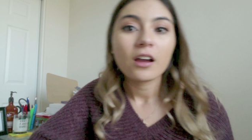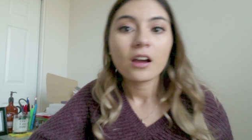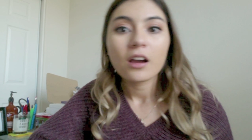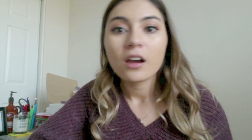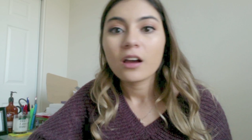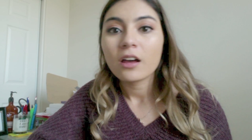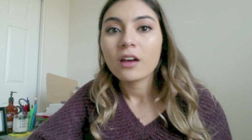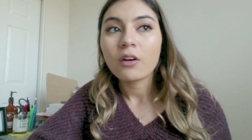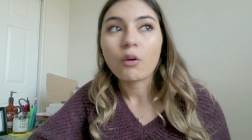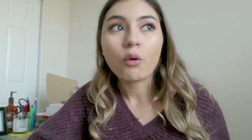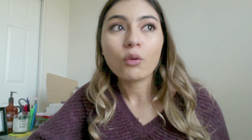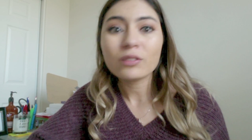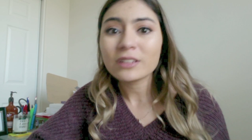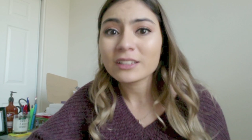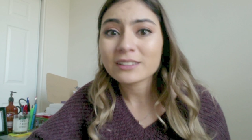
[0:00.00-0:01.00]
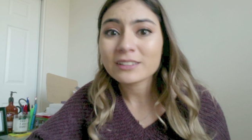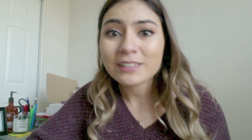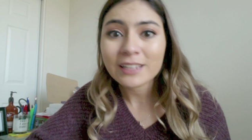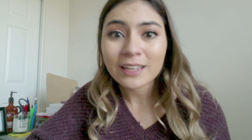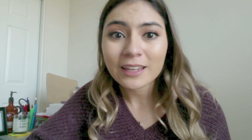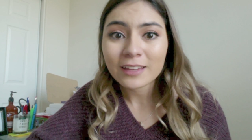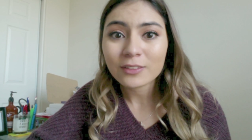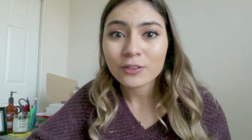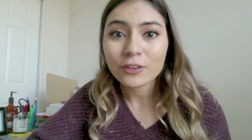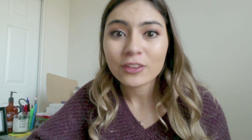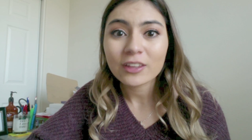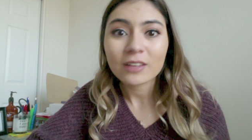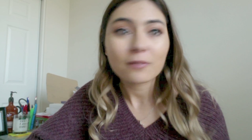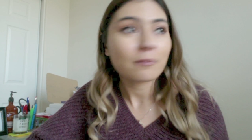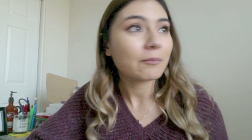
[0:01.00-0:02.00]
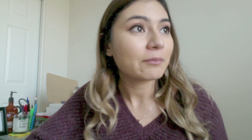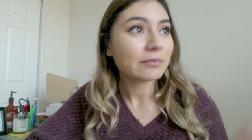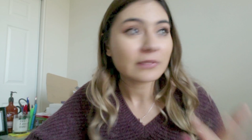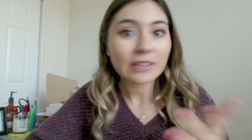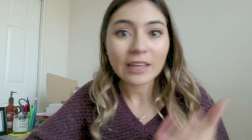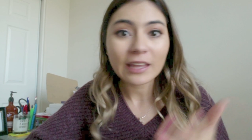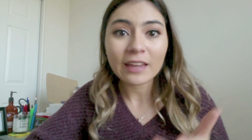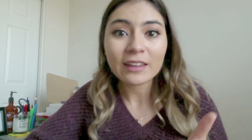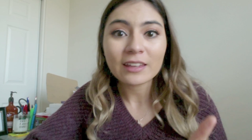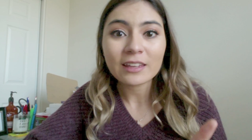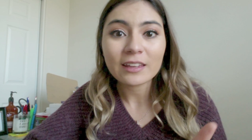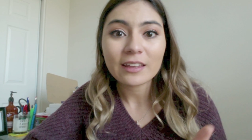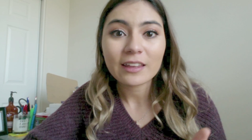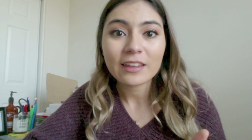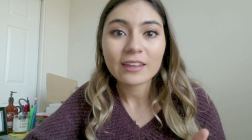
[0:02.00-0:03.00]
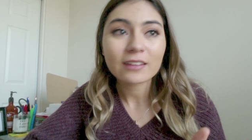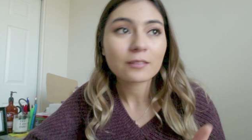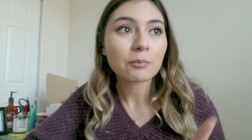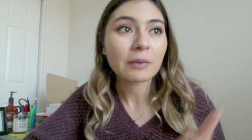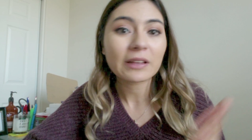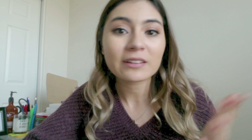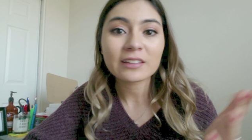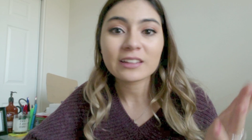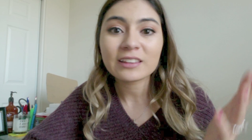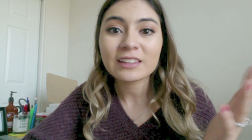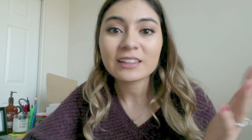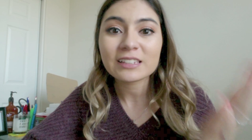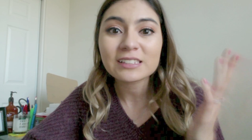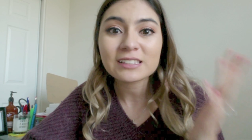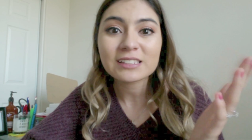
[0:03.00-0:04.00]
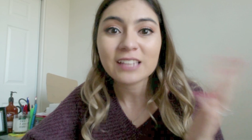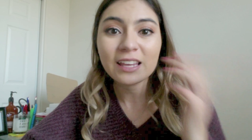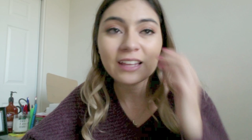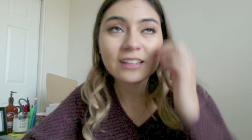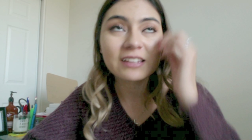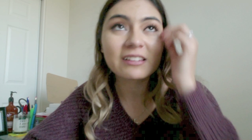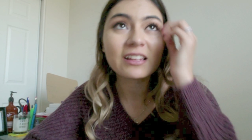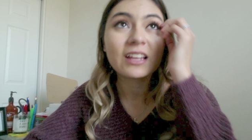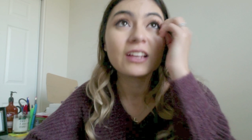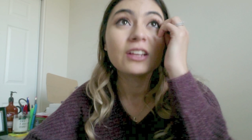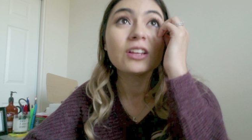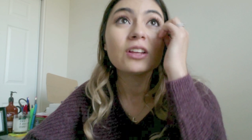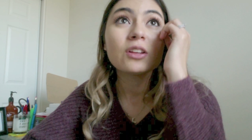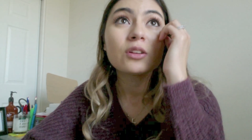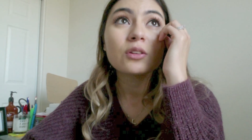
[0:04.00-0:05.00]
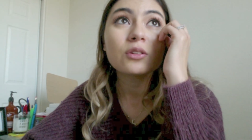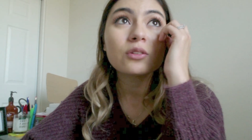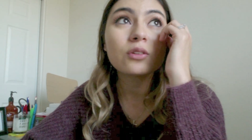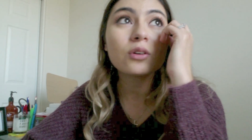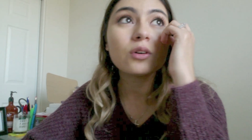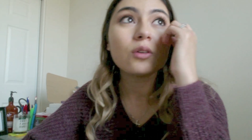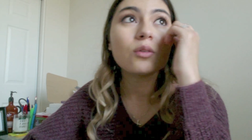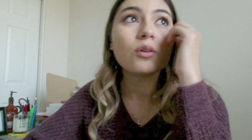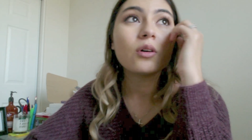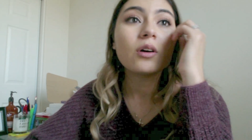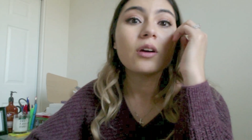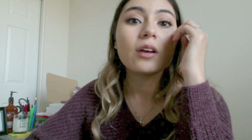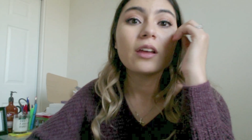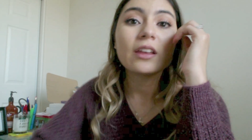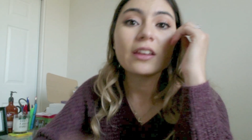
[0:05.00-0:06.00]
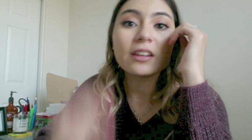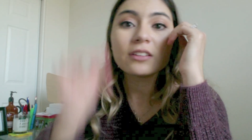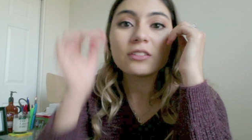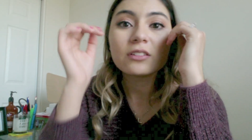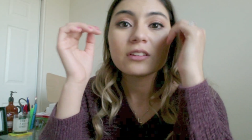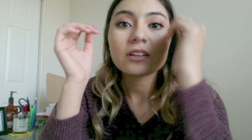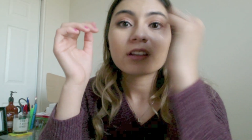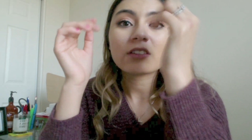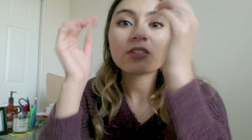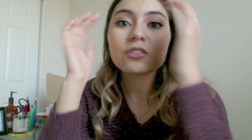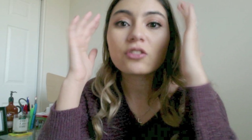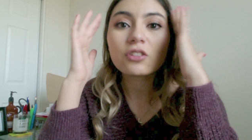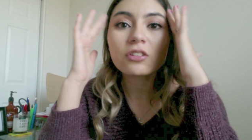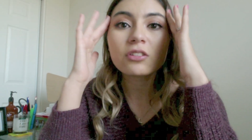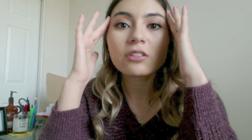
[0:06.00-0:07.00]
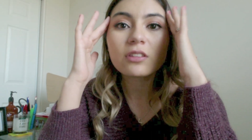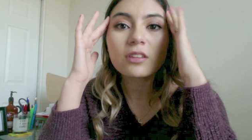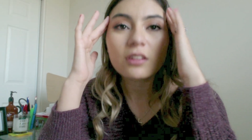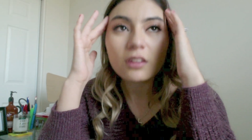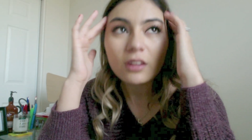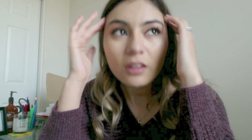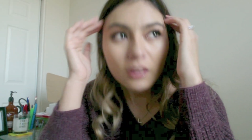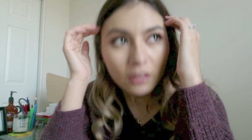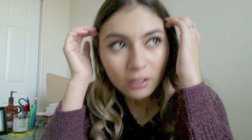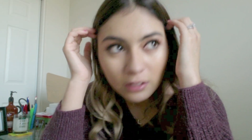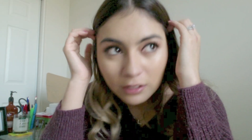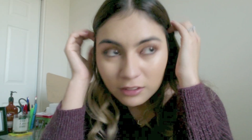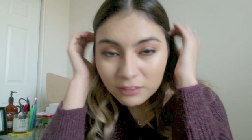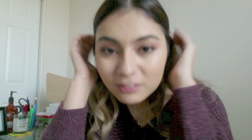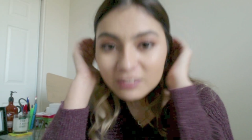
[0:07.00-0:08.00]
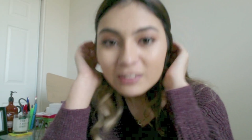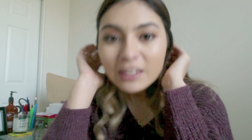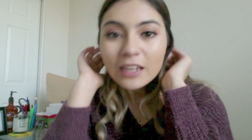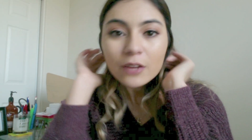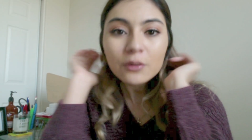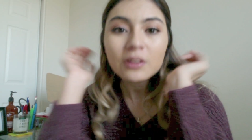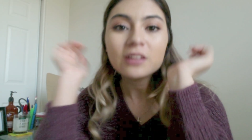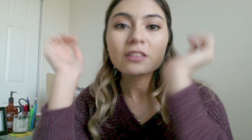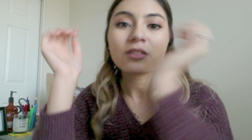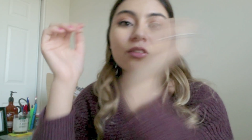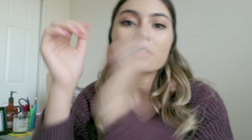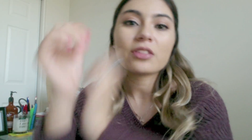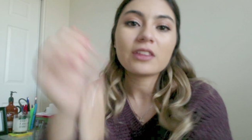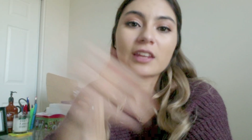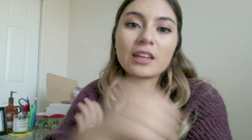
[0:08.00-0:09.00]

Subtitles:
Only ticket to the gate is passing this test. So it's scary to think,